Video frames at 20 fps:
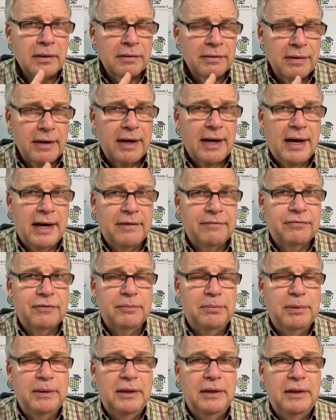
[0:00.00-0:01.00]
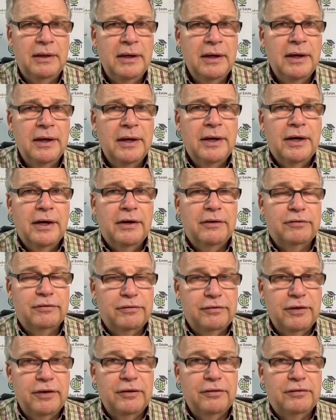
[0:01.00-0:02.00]
They have to be a
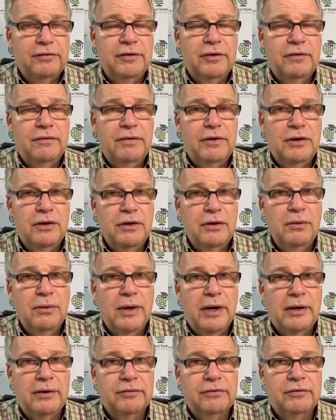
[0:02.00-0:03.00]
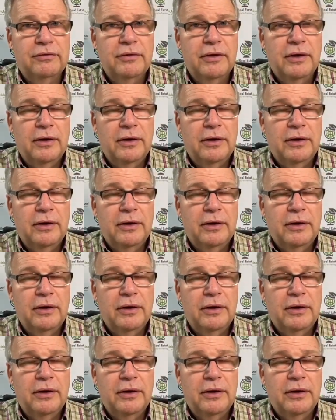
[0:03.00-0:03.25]
citizen of the U.S.